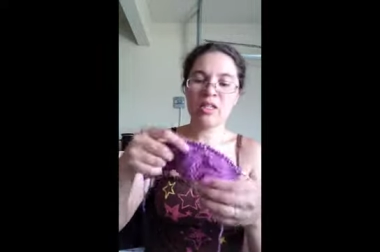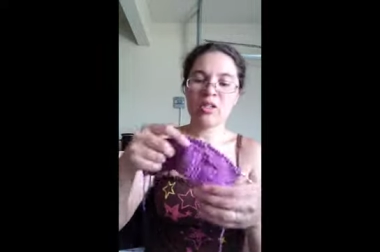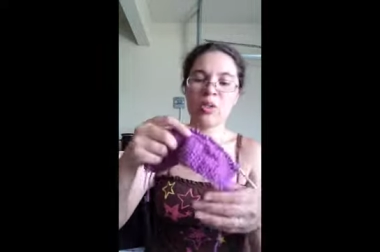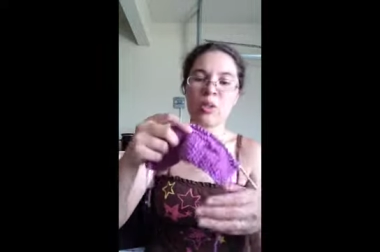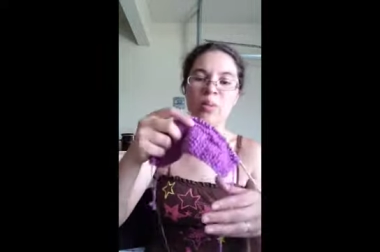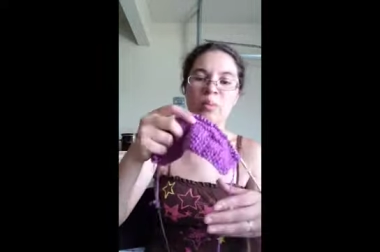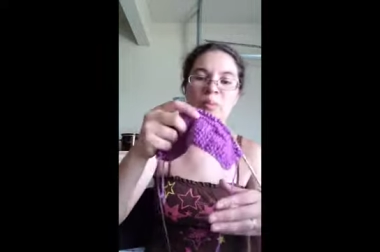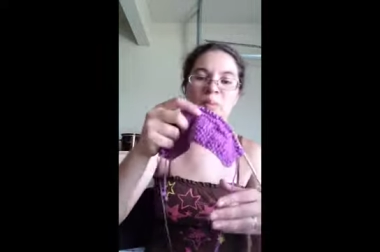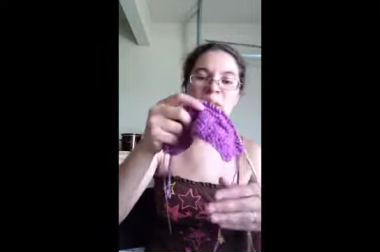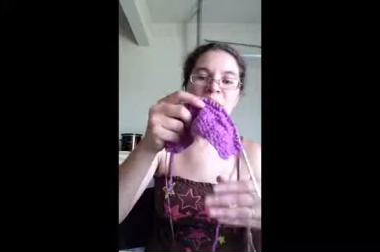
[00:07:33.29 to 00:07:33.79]

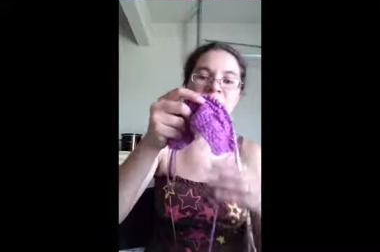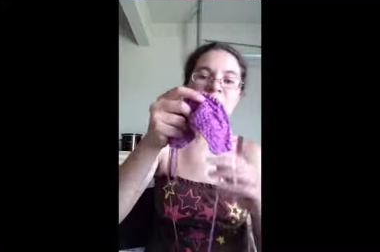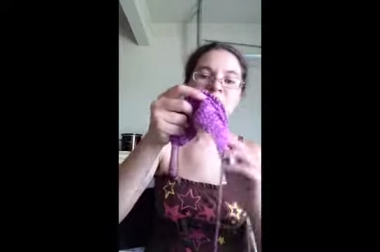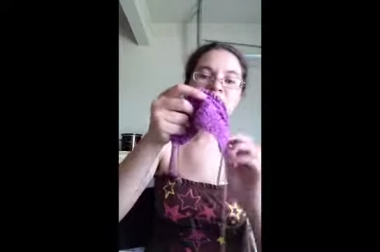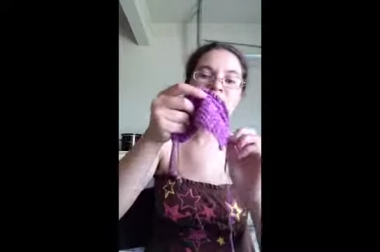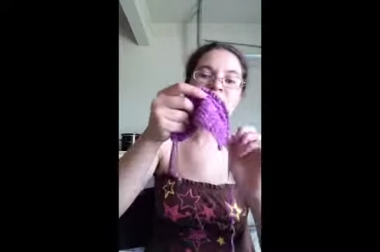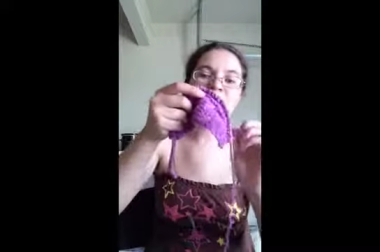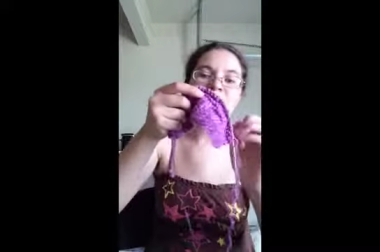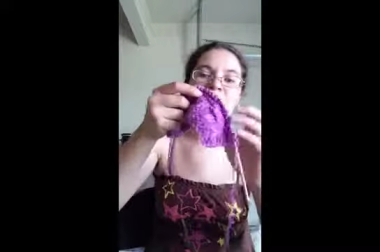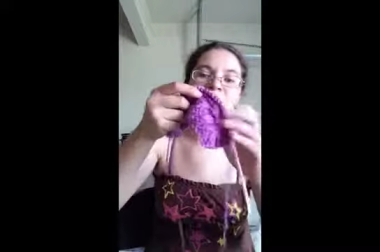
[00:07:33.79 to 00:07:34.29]
So
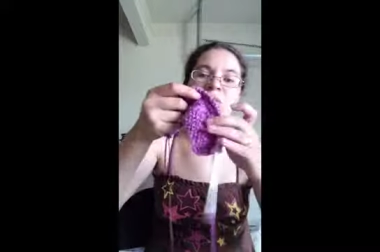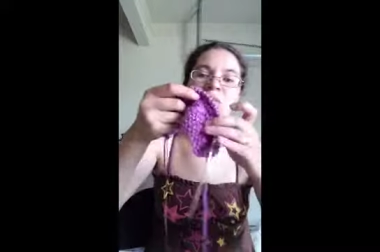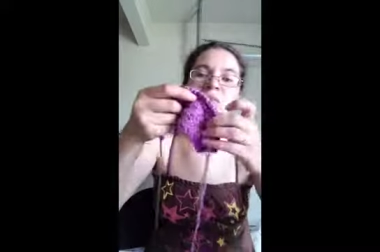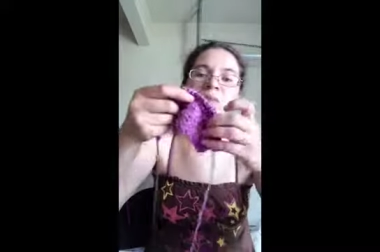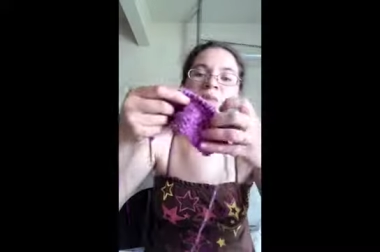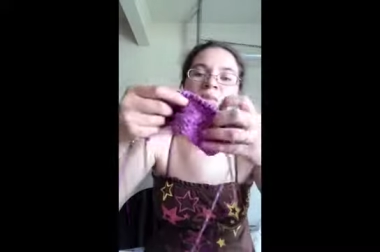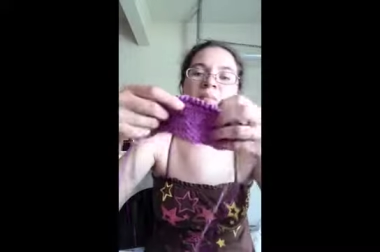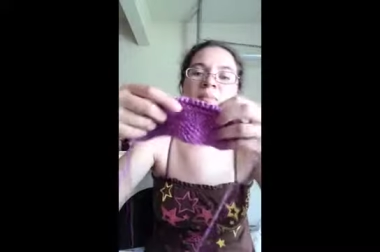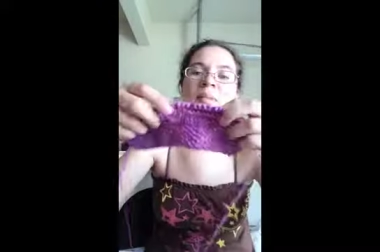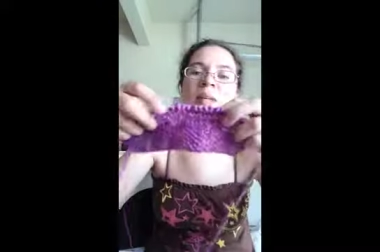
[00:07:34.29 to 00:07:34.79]
maybe it'll
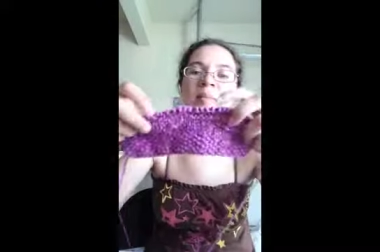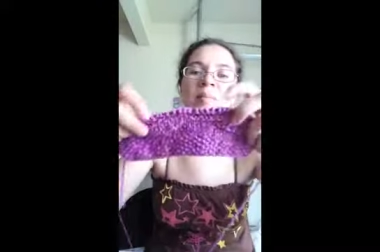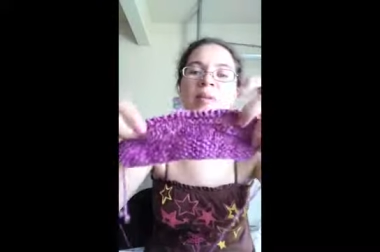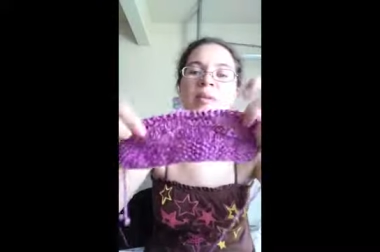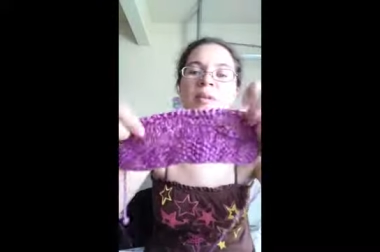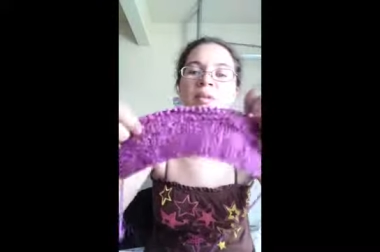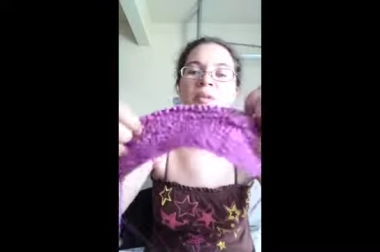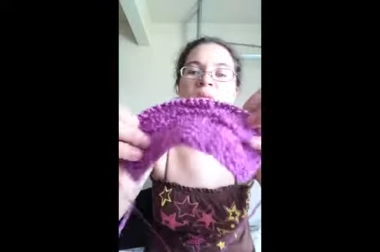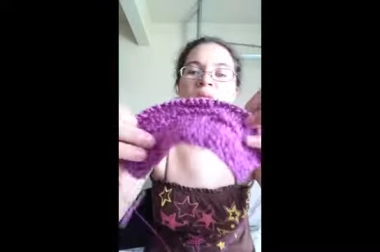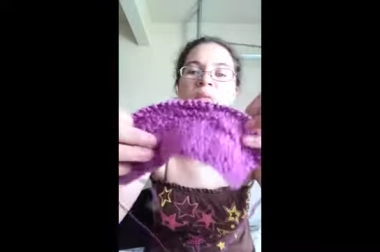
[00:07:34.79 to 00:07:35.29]

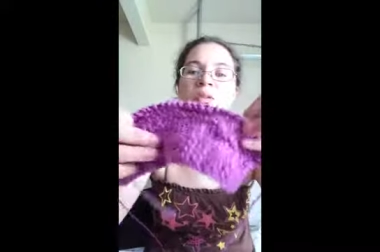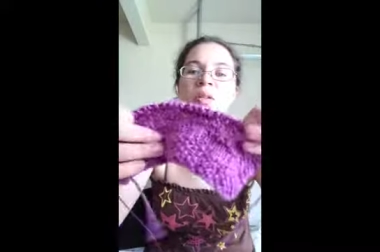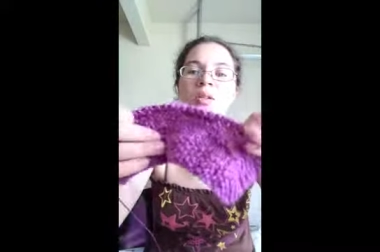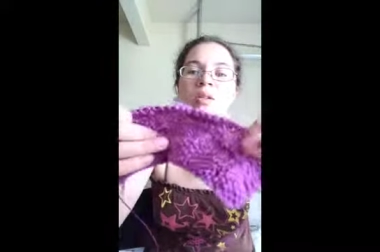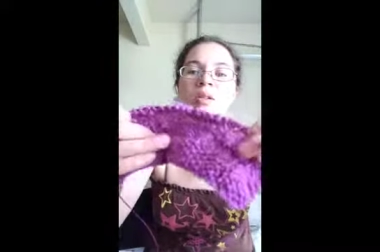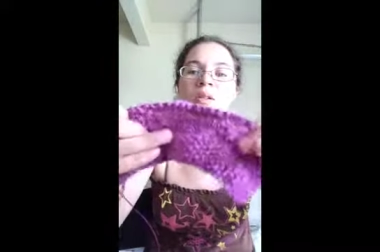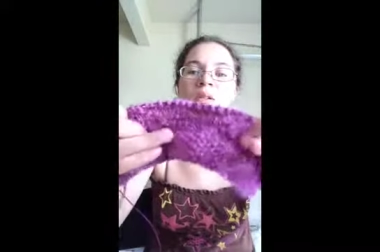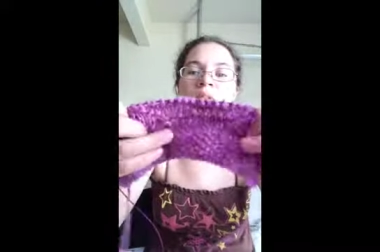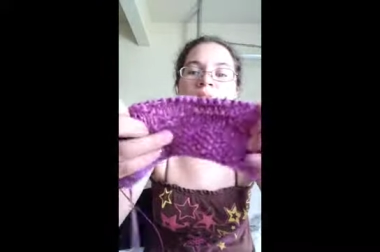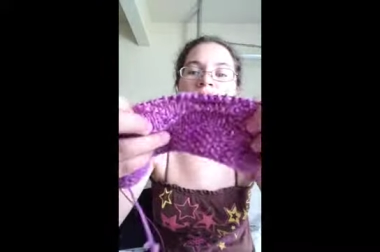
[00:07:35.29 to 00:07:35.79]

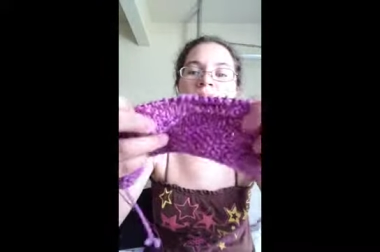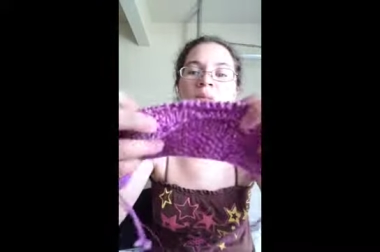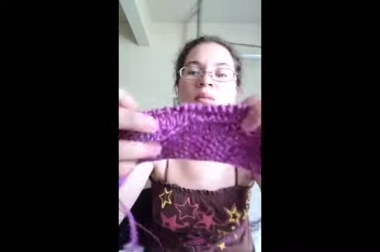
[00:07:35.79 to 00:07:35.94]
look